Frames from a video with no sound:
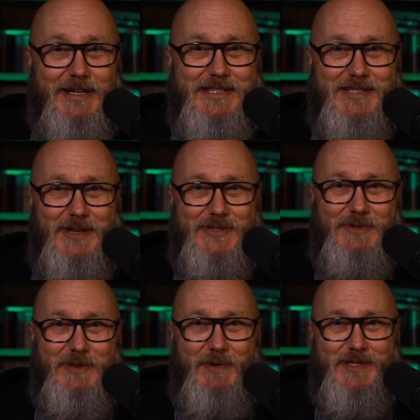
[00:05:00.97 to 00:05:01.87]
It's also
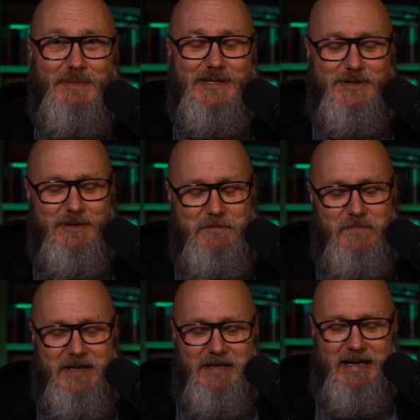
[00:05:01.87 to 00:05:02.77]
in the Westminster
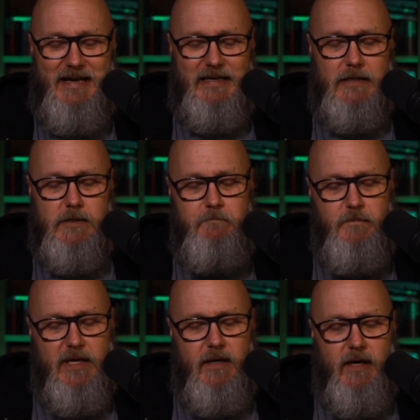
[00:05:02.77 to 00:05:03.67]
Catechism.
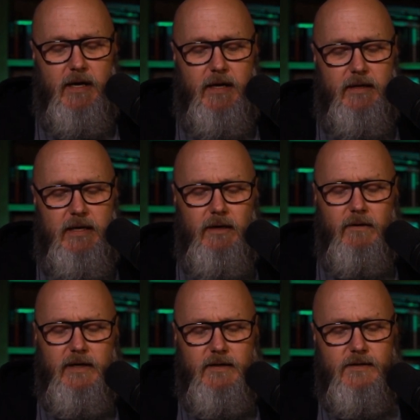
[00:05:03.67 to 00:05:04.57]
Here
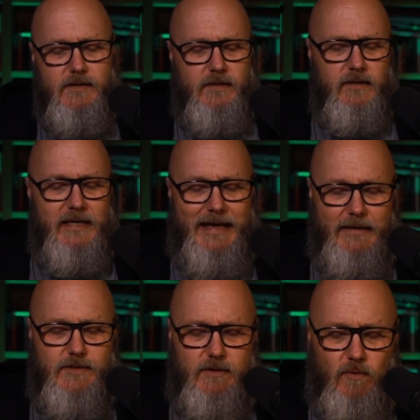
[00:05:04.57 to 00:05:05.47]
is the
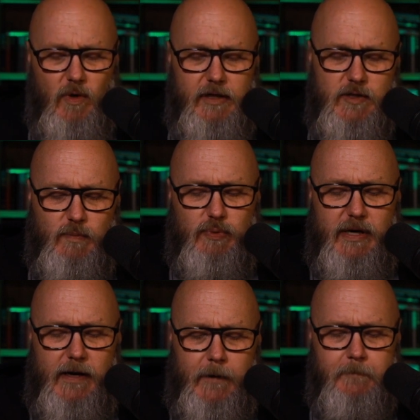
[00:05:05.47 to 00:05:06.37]
answer. What is
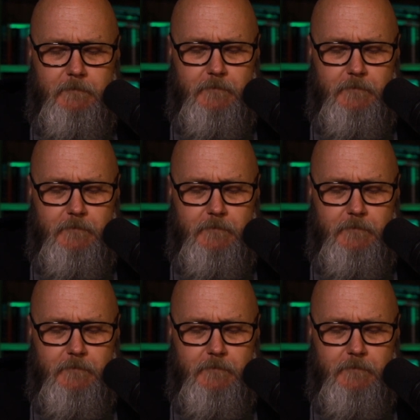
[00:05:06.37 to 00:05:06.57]
prayer?